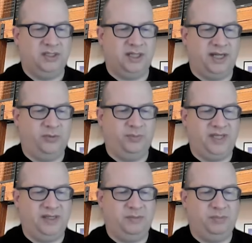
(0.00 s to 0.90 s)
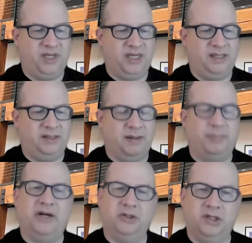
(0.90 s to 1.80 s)
to help me be a
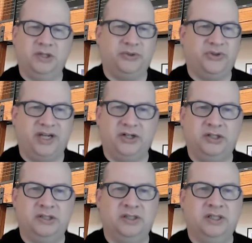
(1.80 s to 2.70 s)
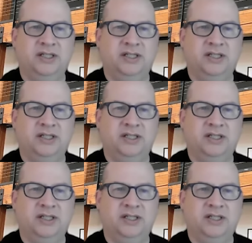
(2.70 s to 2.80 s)
better critical thinker,